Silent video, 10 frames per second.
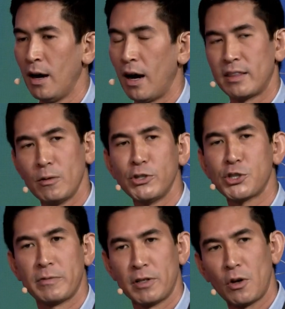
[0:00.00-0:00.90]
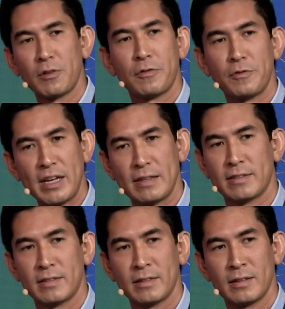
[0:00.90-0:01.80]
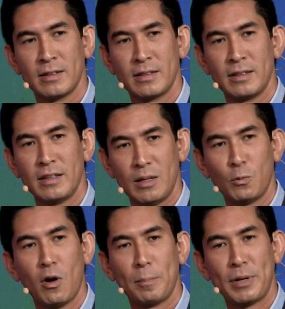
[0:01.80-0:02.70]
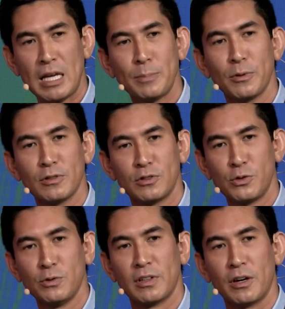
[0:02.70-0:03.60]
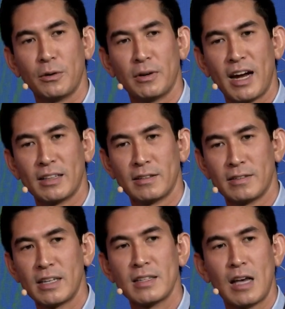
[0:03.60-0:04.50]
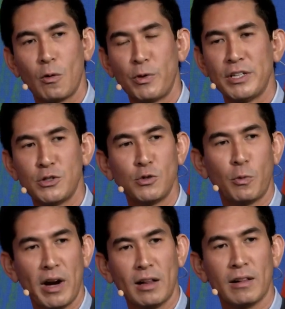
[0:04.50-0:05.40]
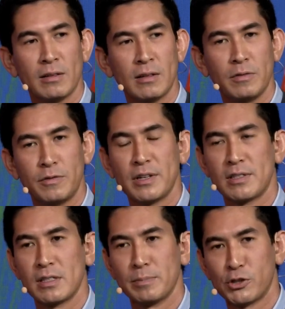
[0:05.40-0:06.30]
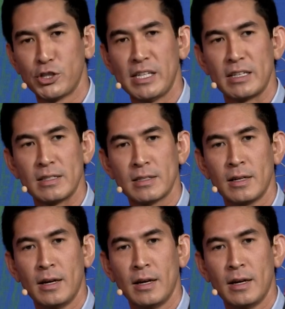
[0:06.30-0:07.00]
I think we should have a lot of faith in what people do, though, and the things that we do well versus machines.